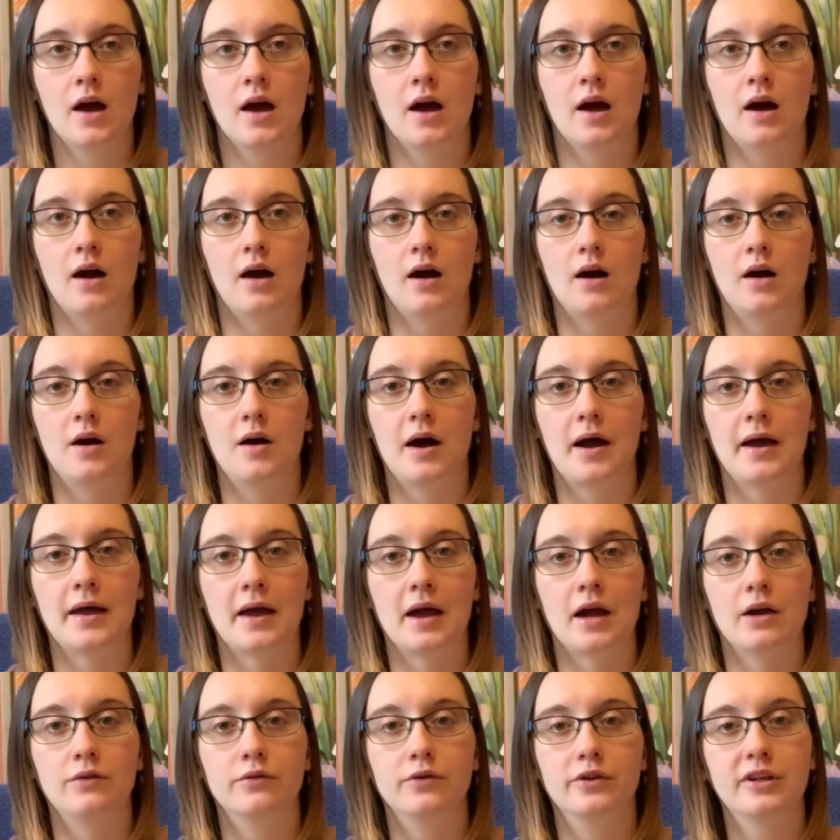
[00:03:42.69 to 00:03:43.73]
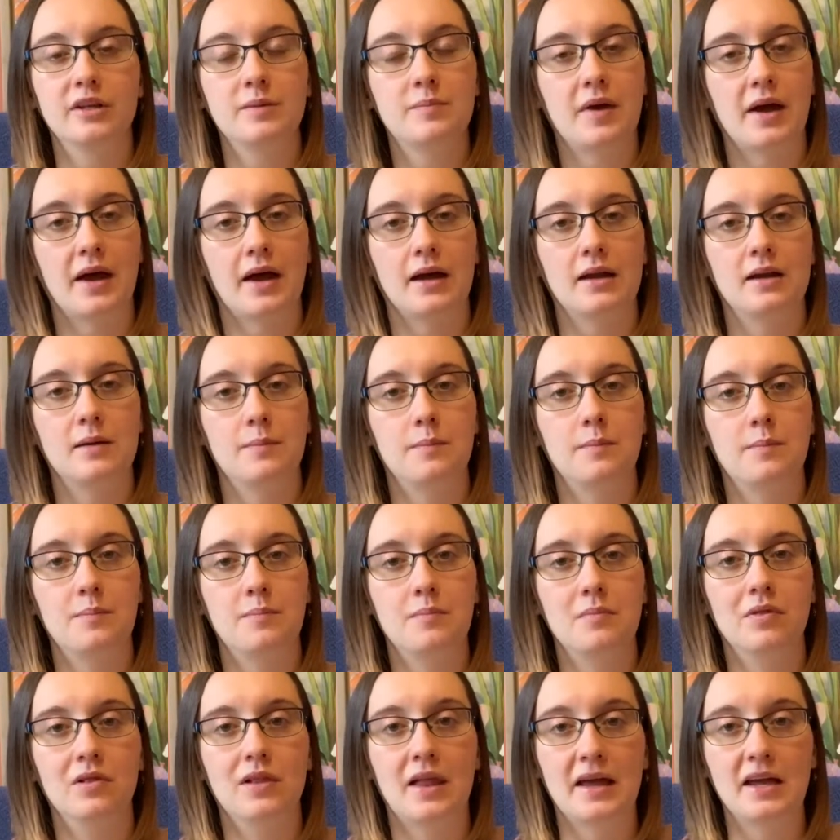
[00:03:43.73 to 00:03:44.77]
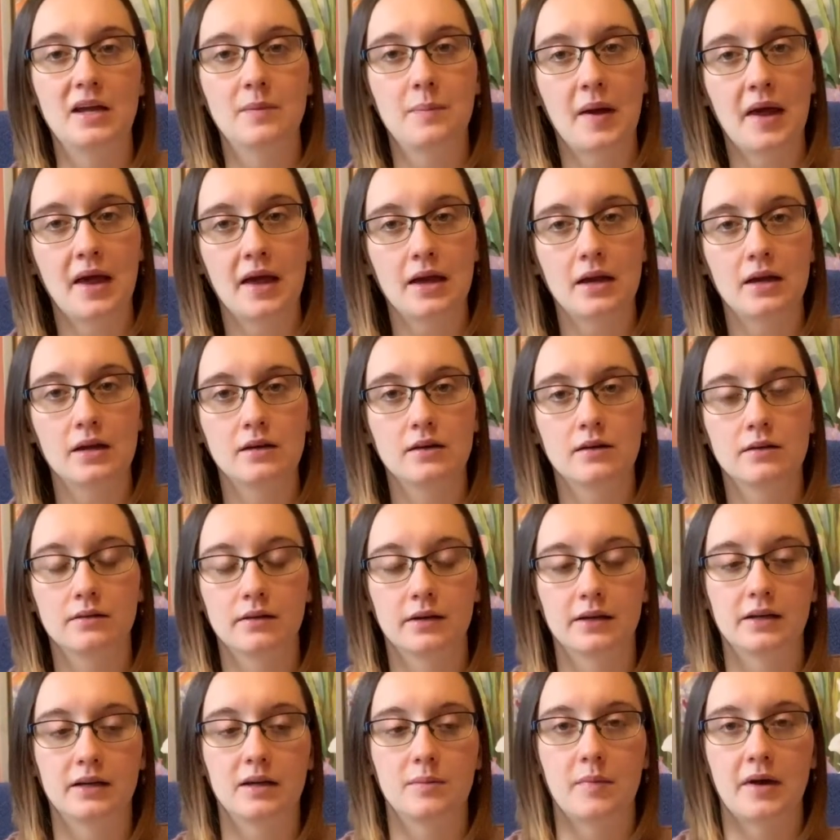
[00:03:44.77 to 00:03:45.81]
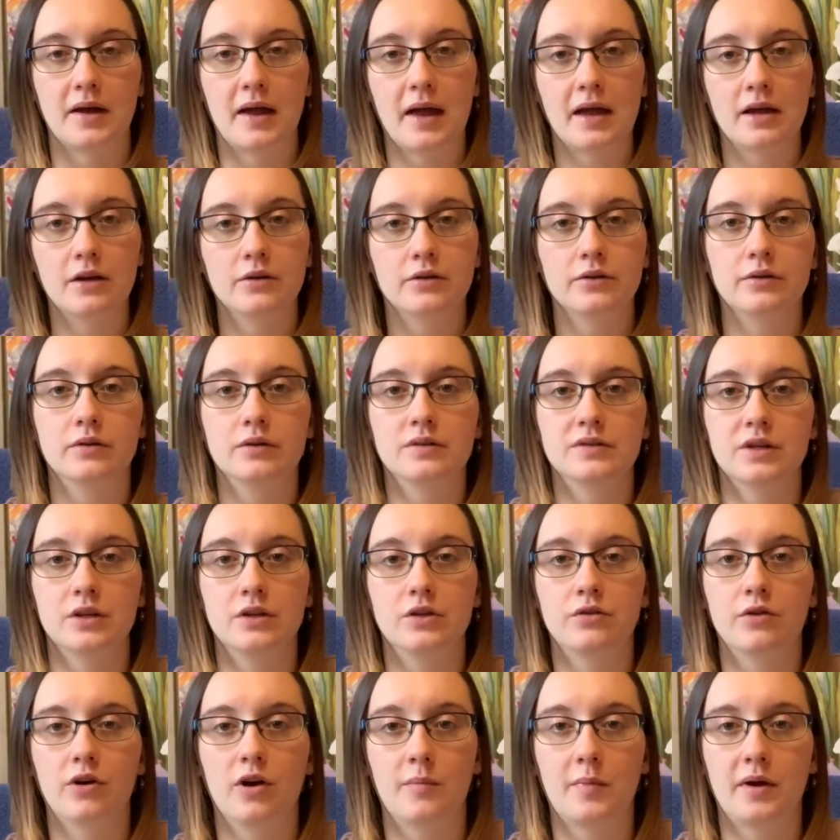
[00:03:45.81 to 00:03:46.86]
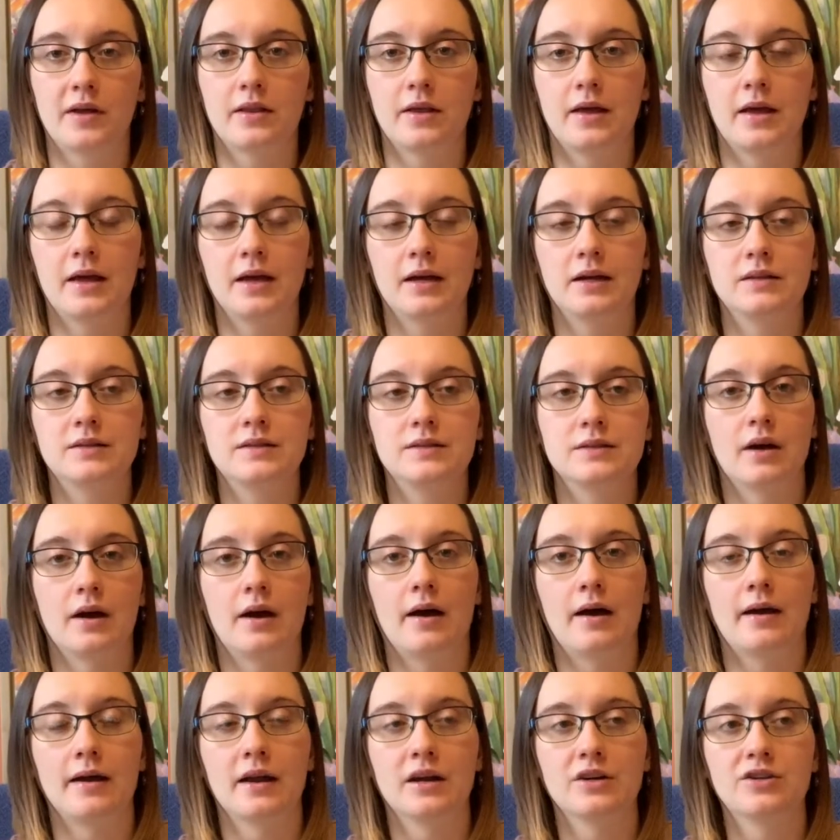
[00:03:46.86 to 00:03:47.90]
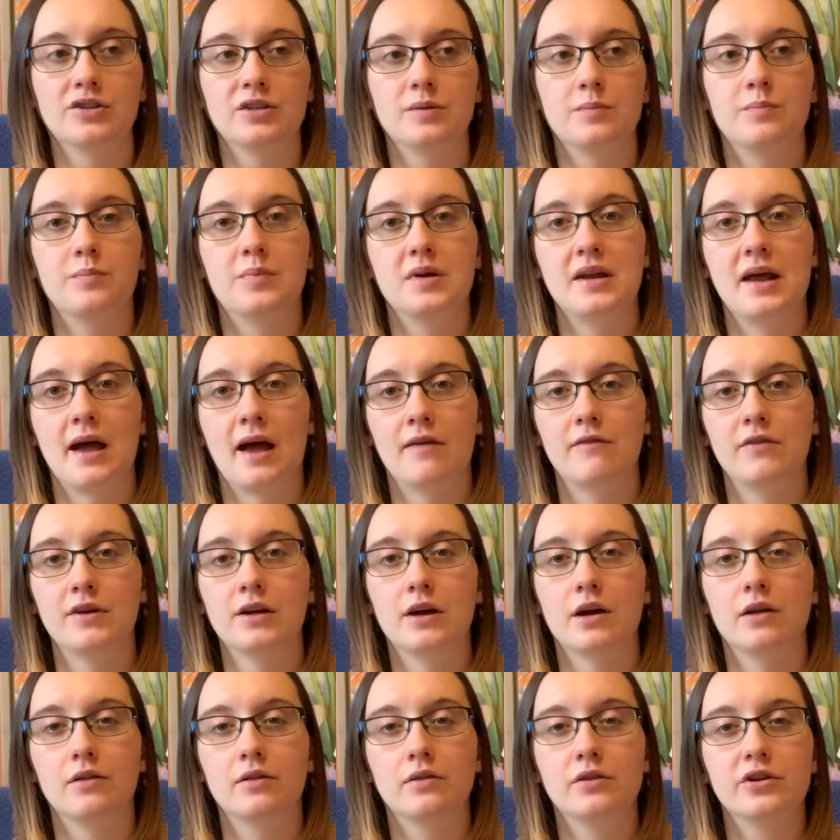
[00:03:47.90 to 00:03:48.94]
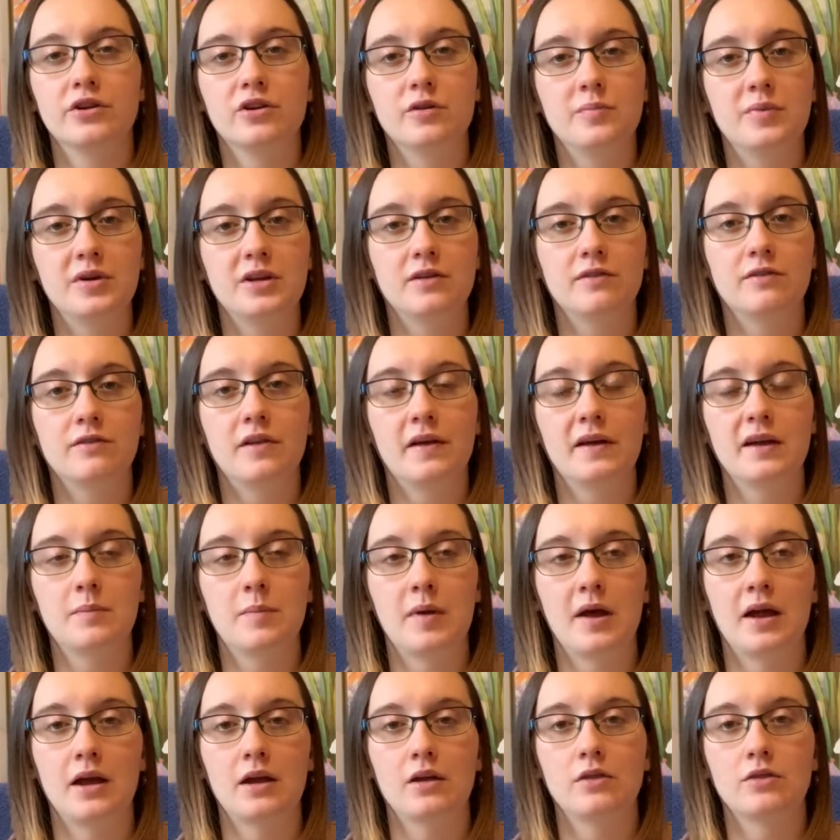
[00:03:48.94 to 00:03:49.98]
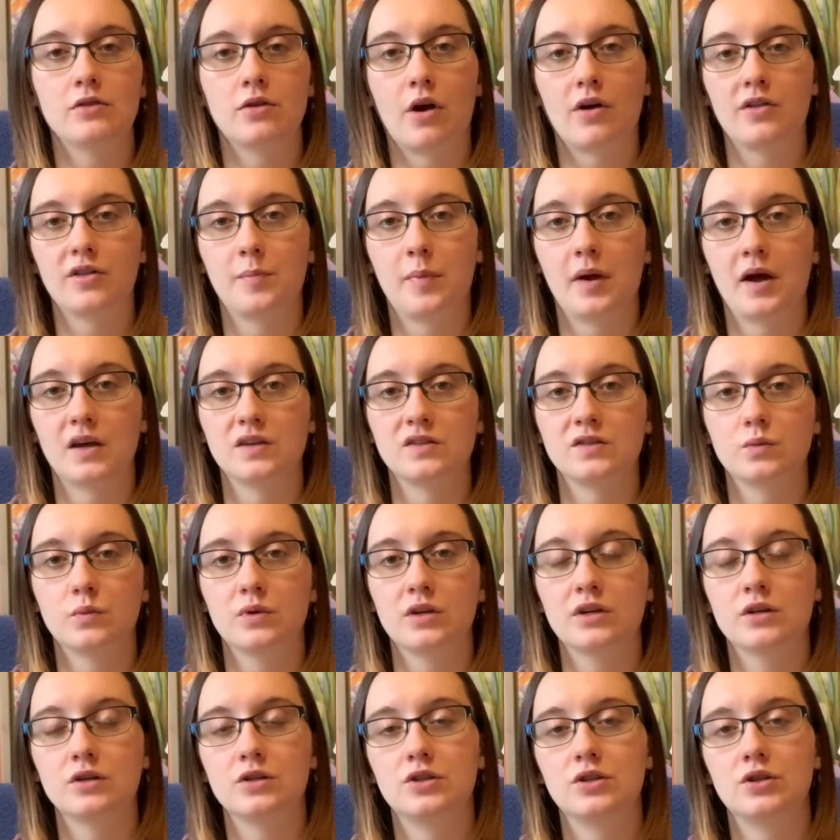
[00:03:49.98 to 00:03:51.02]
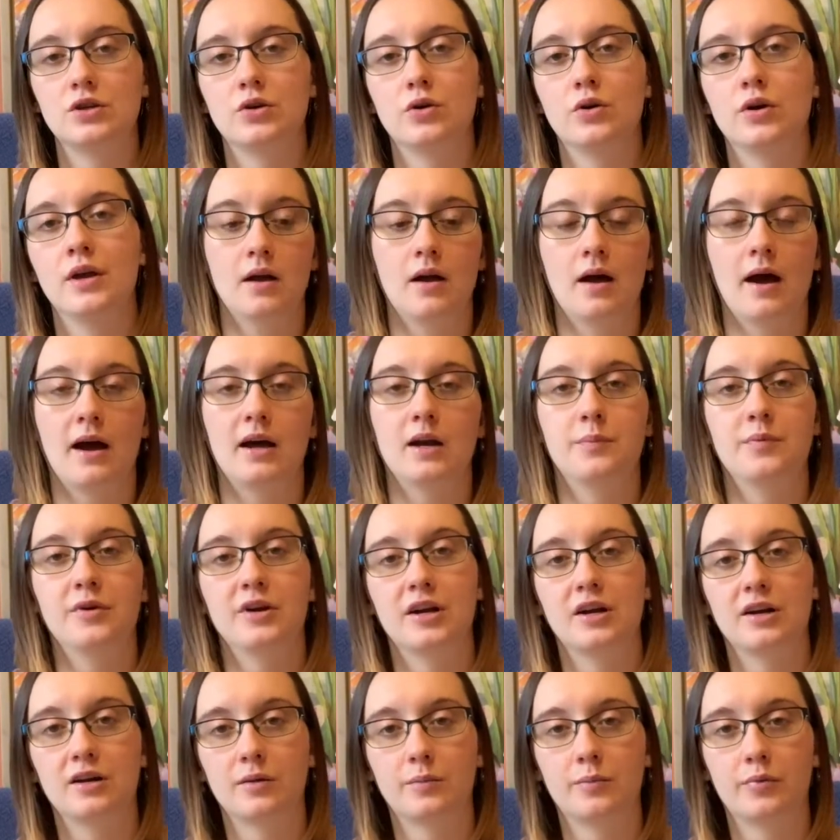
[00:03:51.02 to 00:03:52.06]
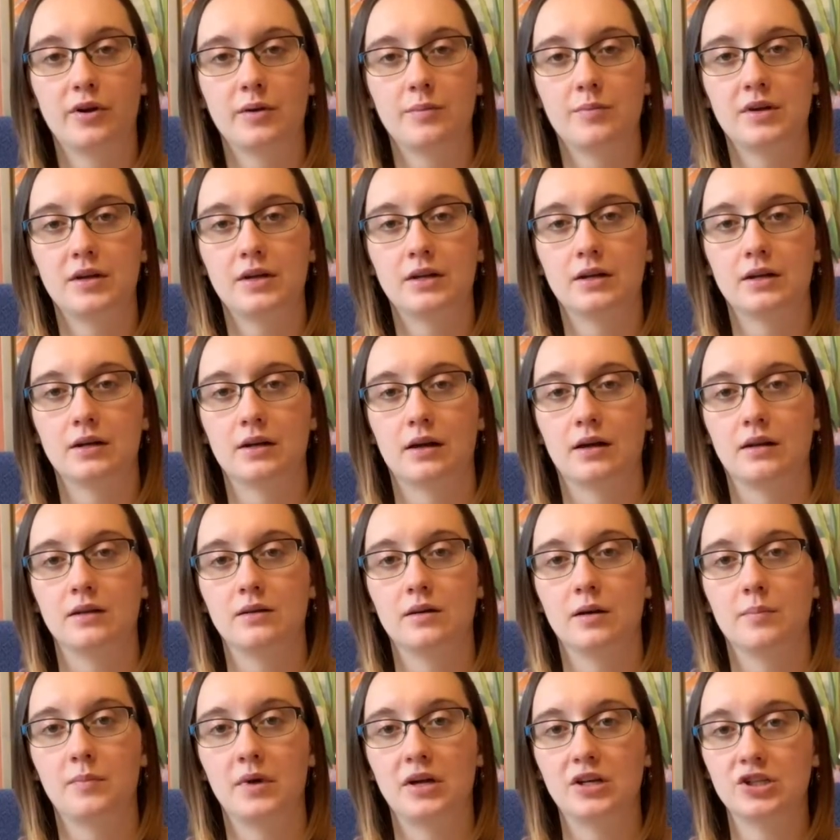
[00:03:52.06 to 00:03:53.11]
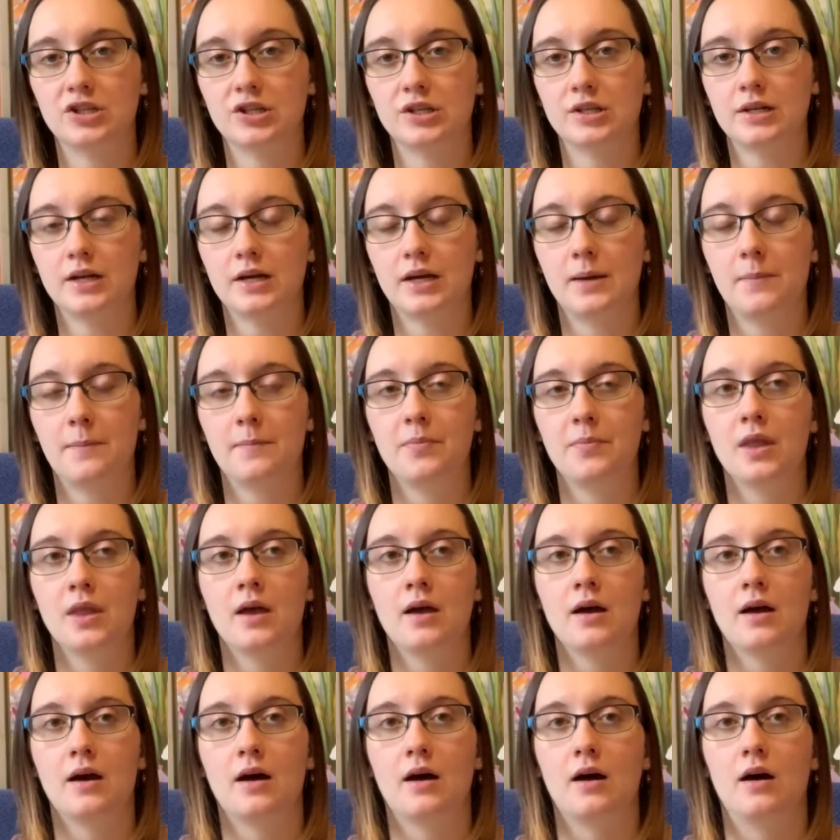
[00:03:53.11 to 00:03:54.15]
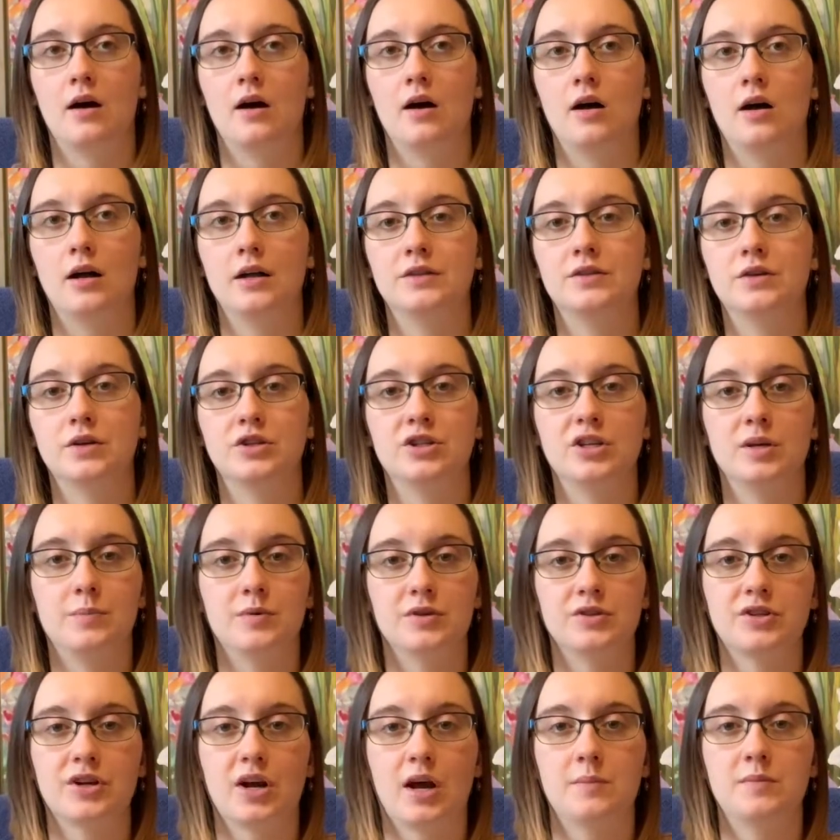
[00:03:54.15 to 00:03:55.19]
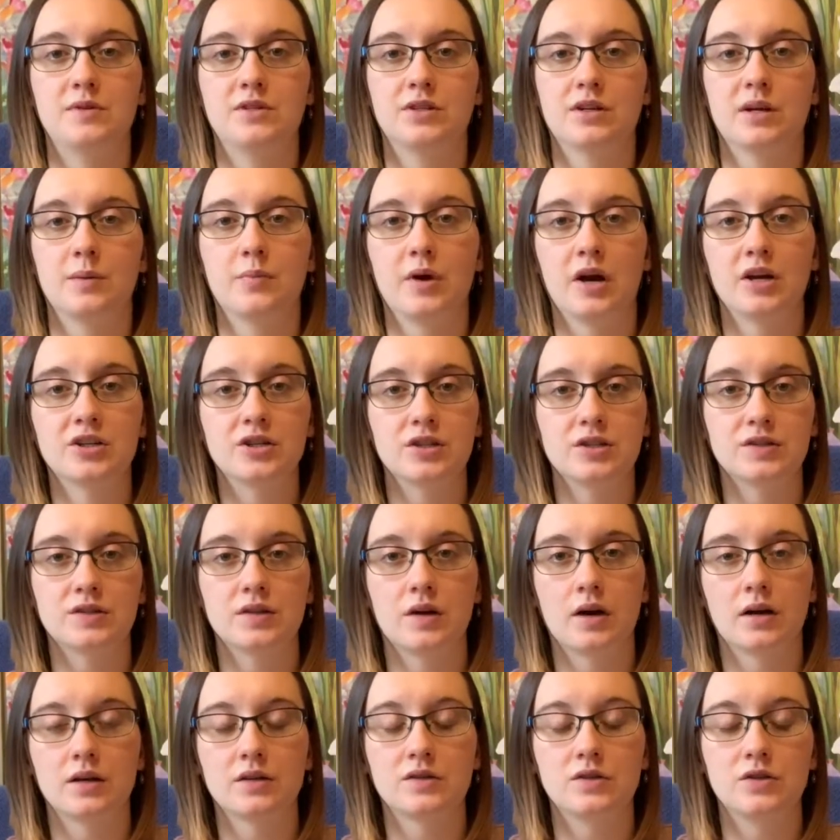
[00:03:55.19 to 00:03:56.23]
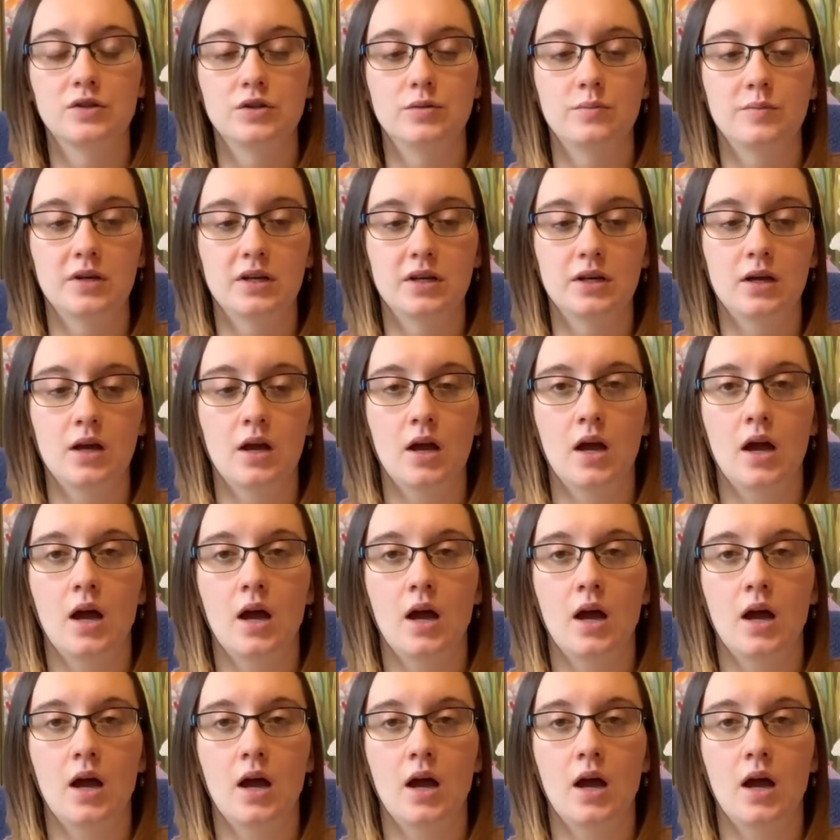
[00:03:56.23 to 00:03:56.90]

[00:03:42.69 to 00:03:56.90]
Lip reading: I had really bad leg pain, like in my ankles and throughout my legs. I had actually been having a little bit of leg pain throughout the past week or two. I had a prenatal appointment and I mentioned it, and so she prescribed compression socks to me.